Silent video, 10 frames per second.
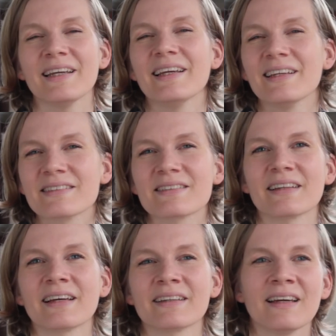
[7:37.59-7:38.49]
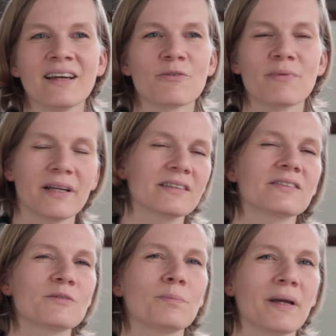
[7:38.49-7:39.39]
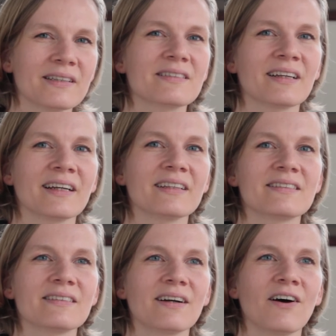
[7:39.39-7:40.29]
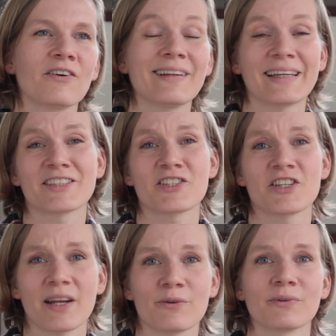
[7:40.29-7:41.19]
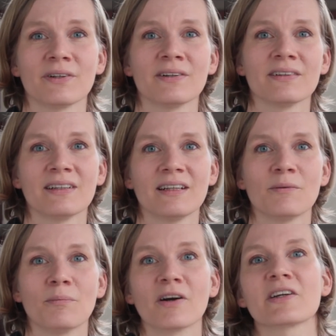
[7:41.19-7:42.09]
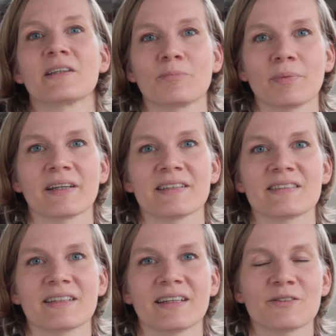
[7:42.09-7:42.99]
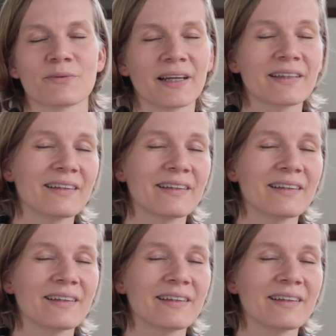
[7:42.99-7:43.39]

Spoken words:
is that rental space sites are like general marketplace sites, right?